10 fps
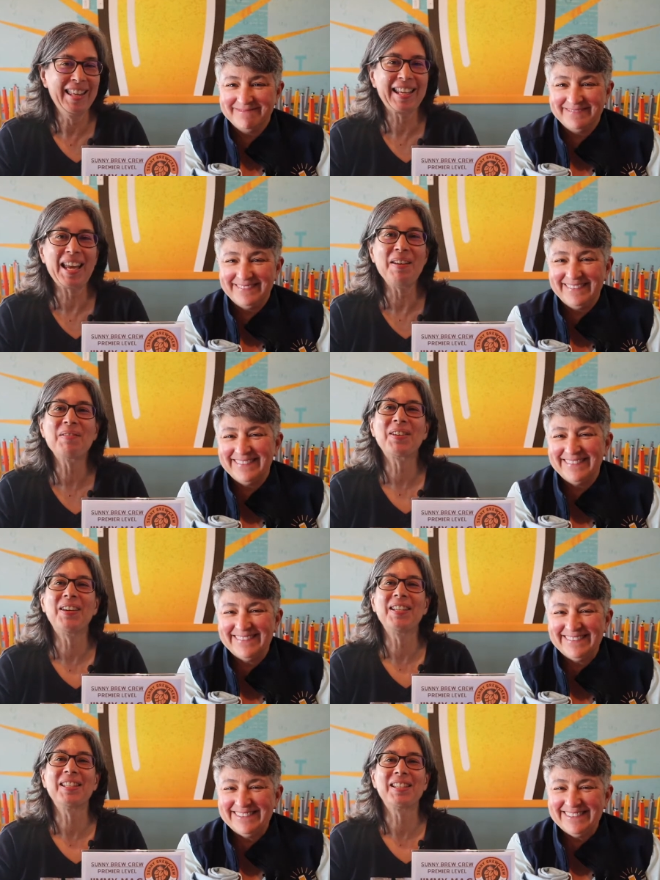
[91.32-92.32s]
Speaker 1: the games are
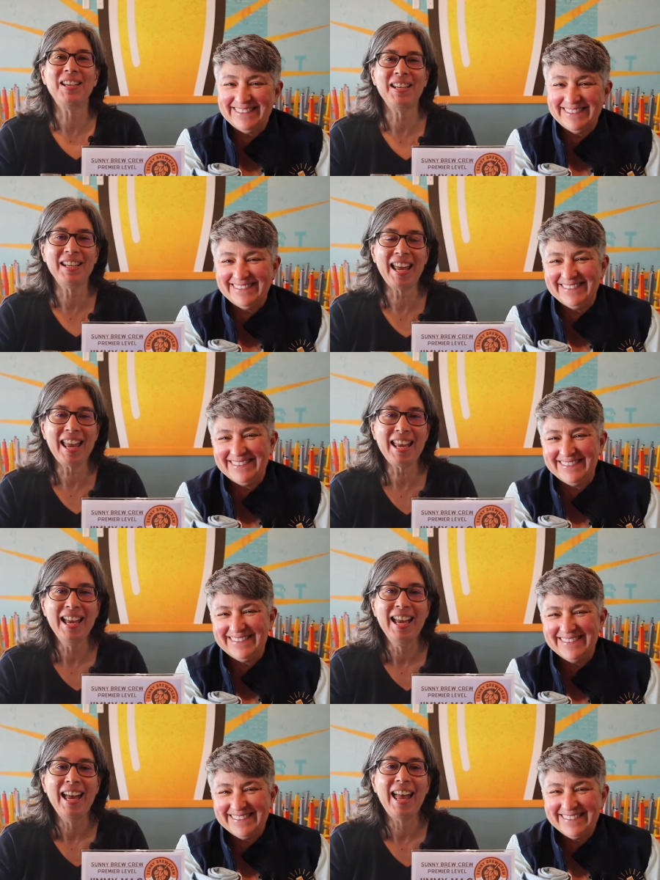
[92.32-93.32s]
on Sunday,
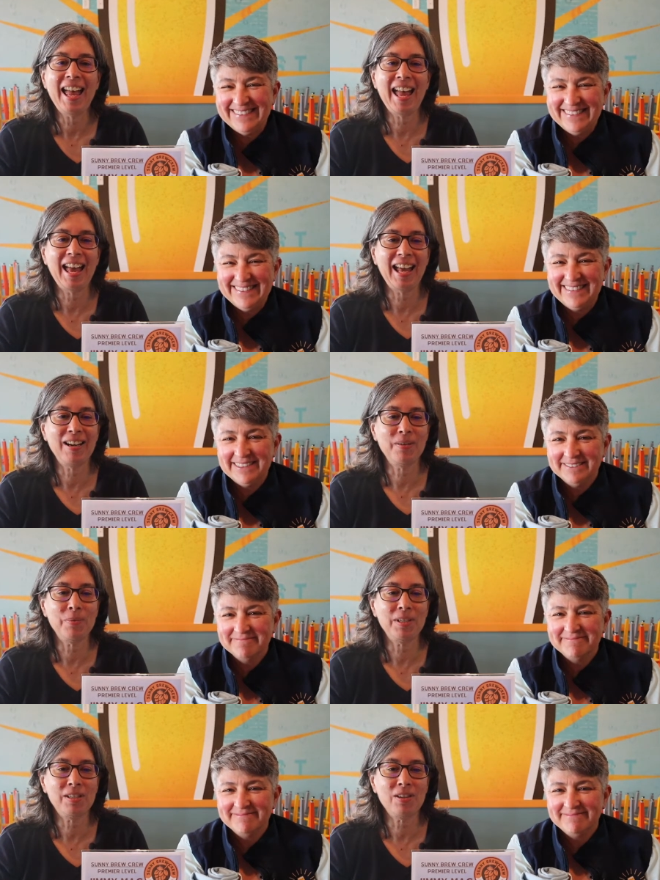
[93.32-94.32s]
and
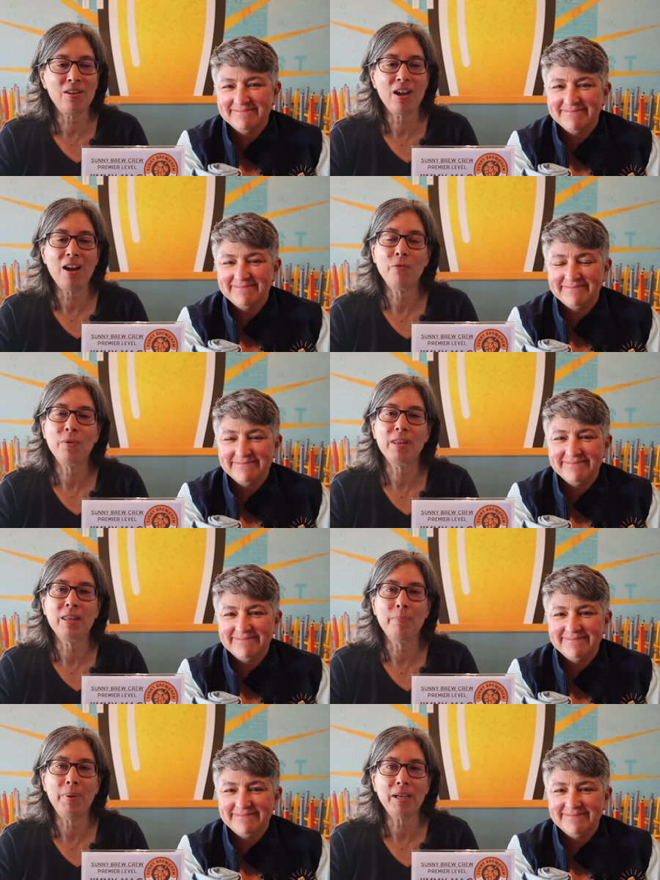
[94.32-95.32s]
we start off with
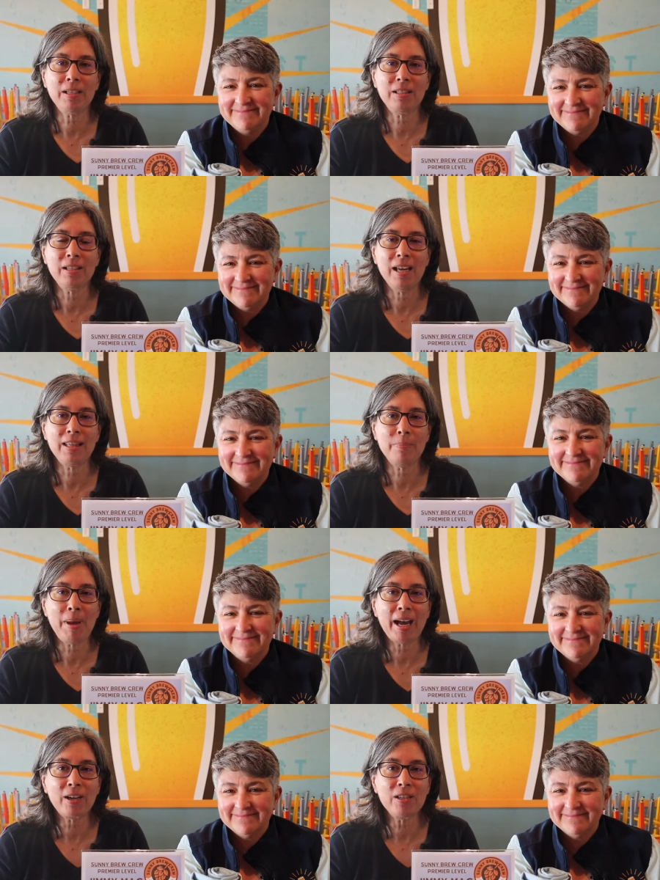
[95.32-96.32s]
the Bucs at the
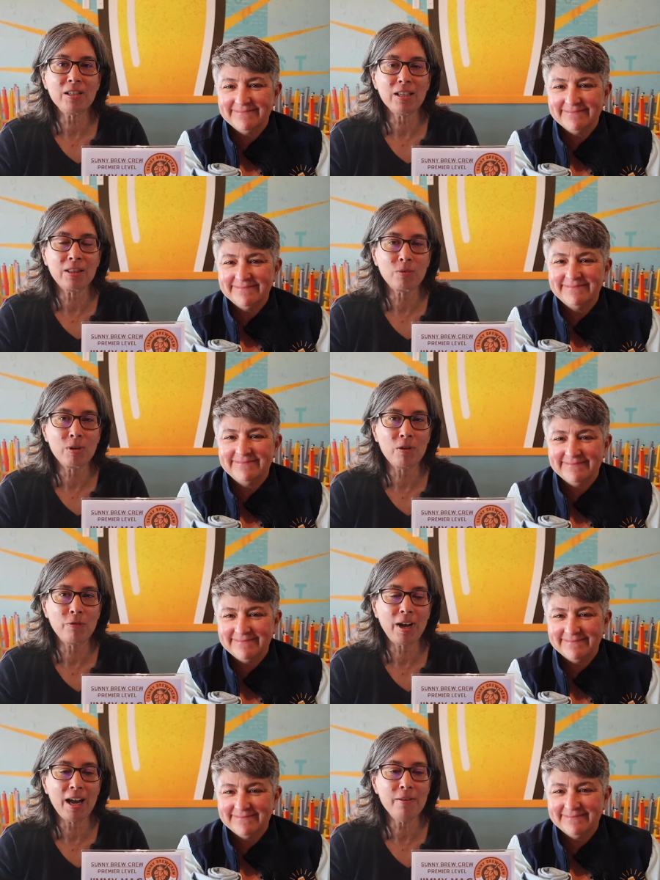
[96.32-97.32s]
Packers at
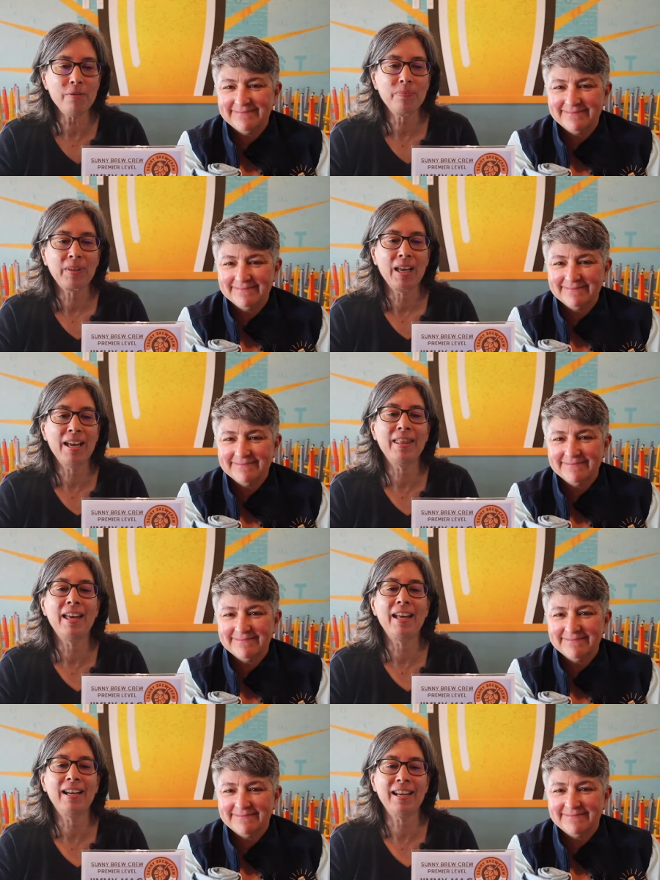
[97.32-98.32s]
3:05, and
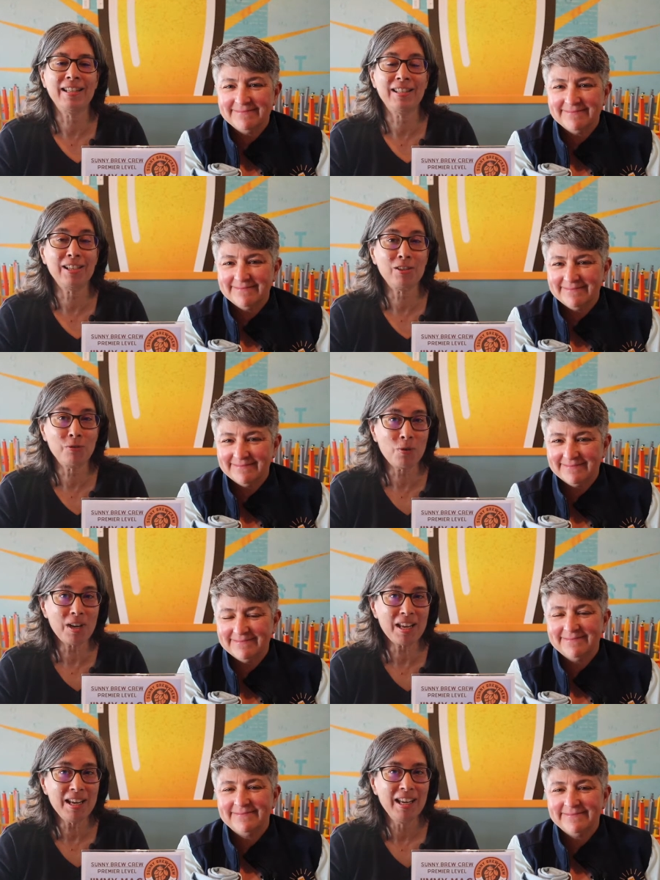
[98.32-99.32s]
then at
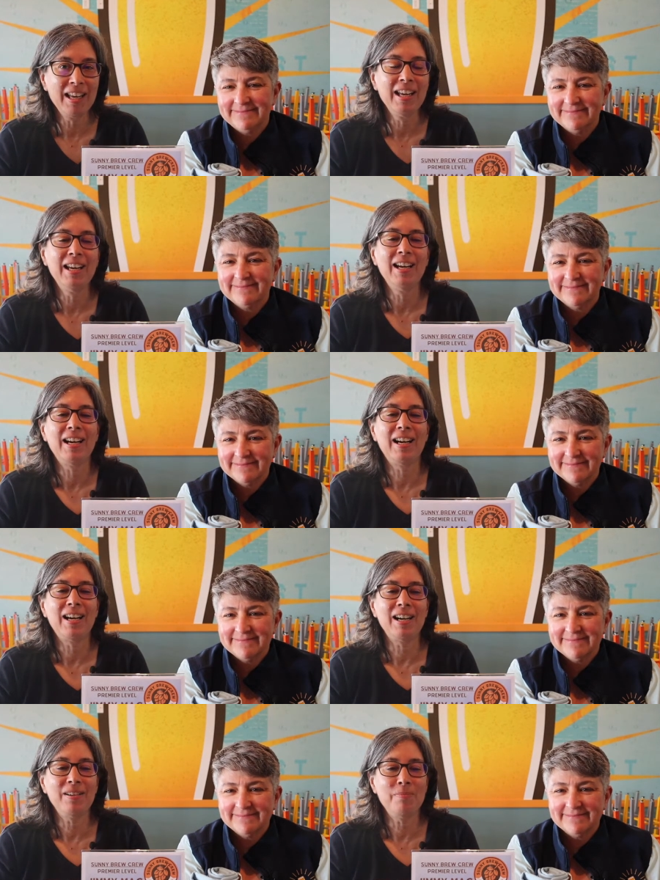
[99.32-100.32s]
6:40
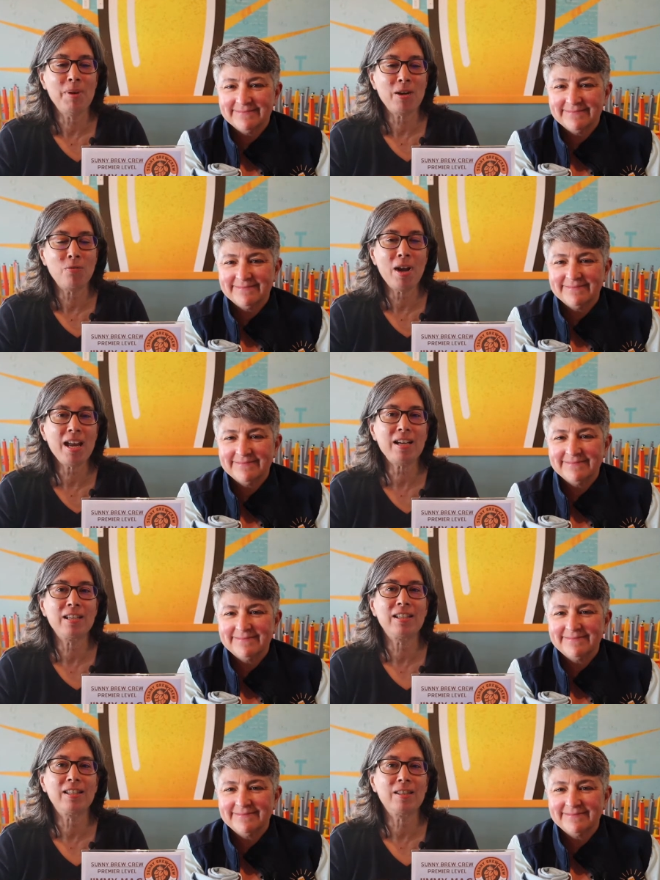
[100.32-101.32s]
uh, make way
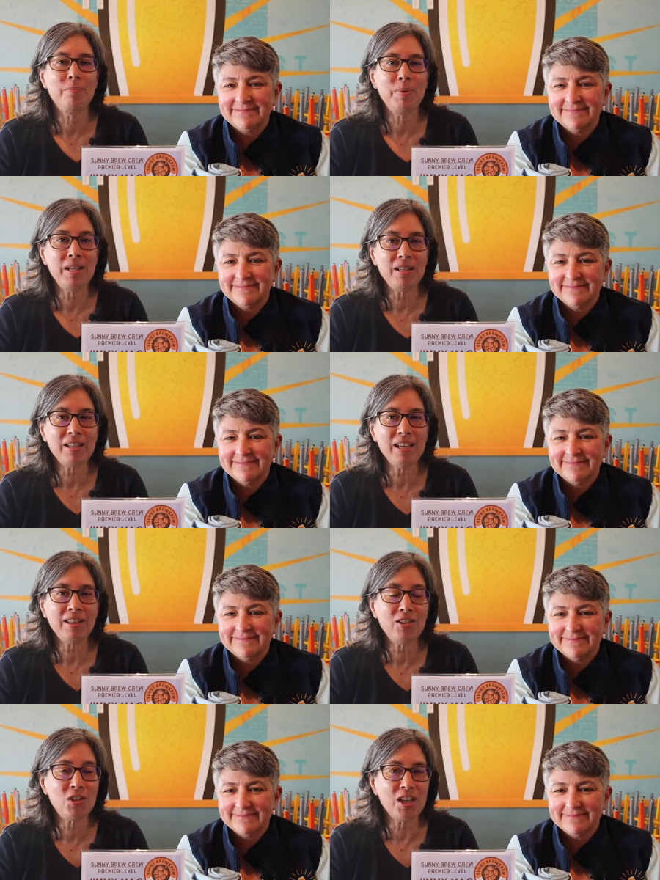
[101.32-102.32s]
because it's the Bills at
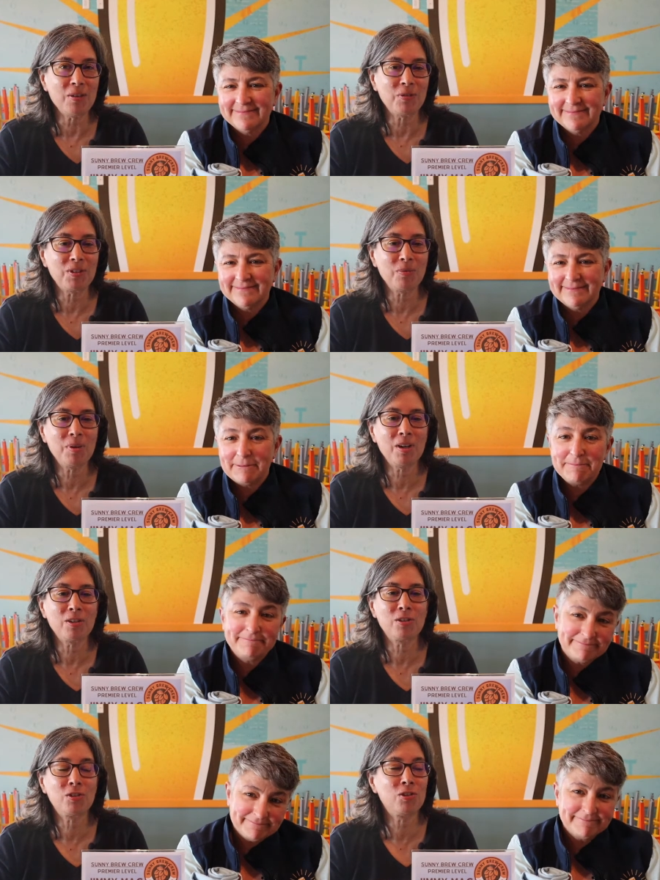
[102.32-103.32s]
the Chiefs. We
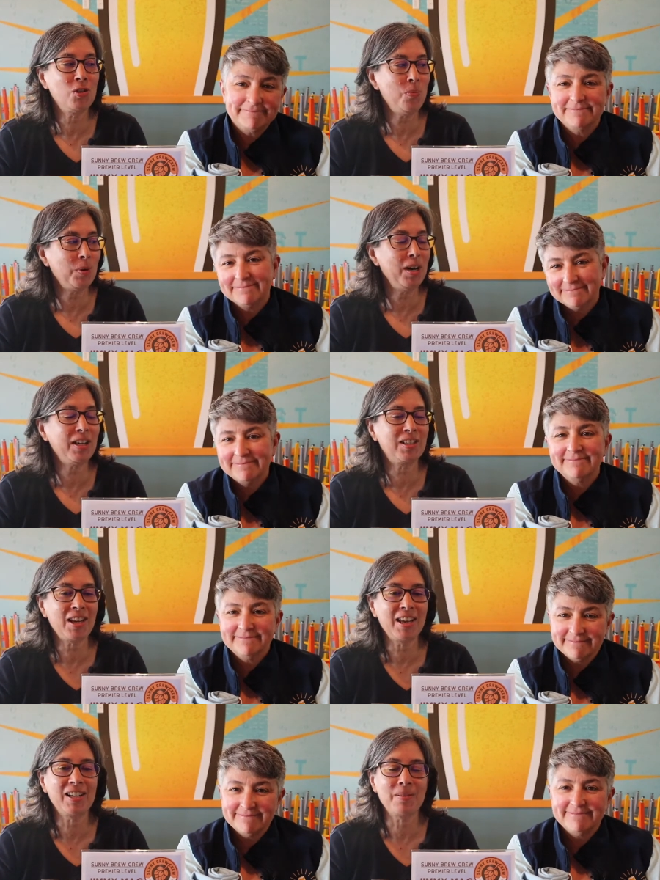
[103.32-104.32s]
are super
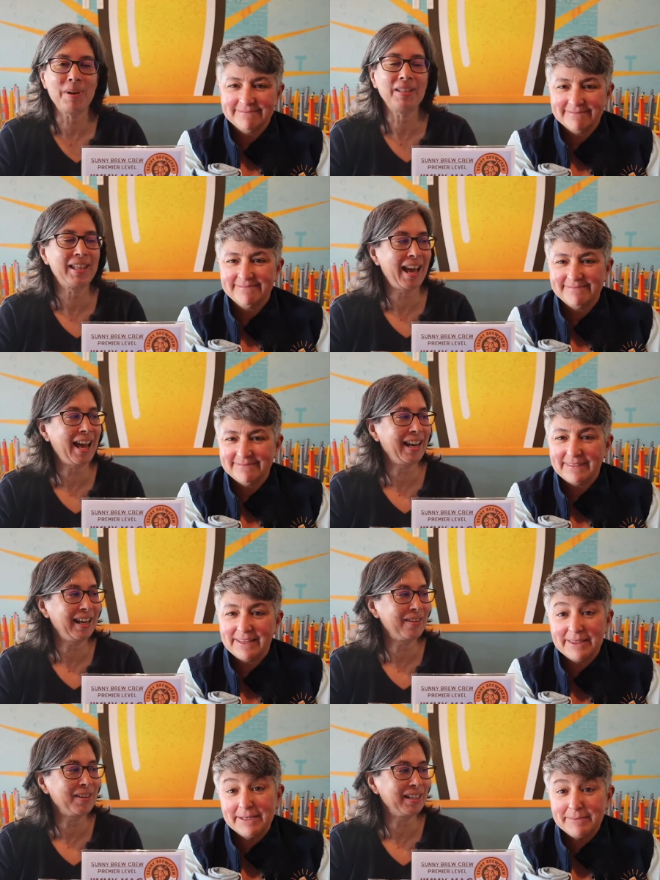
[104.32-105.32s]
excited about that.
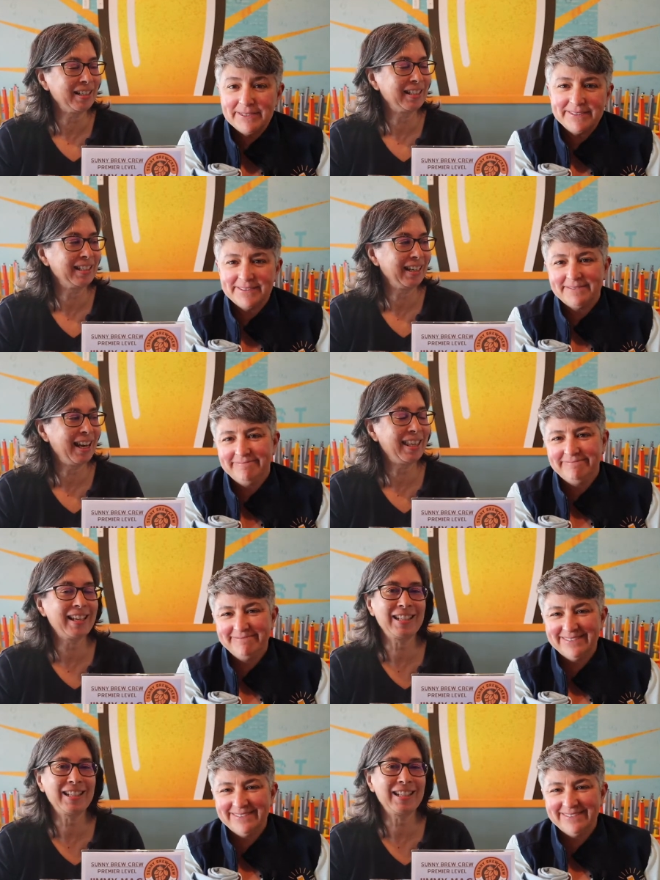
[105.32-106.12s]
I mean, Bills. I think